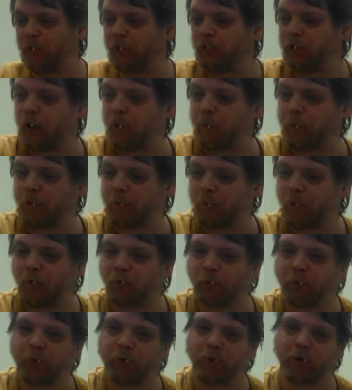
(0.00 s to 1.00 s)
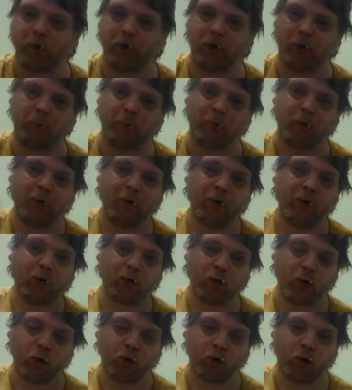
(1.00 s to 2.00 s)
been keeping them off with
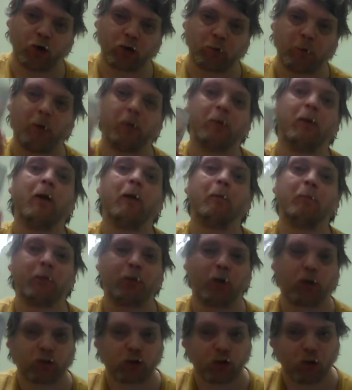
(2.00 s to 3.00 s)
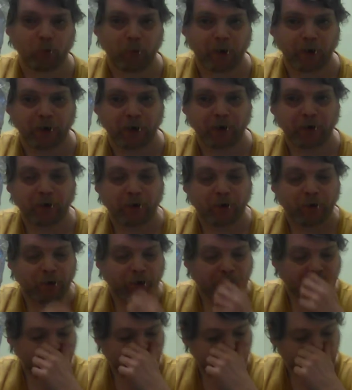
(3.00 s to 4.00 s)
Cocodamol, but not too many,
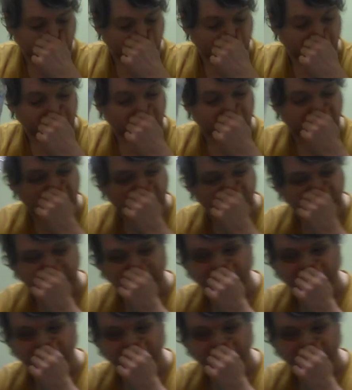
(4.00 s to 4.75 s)
because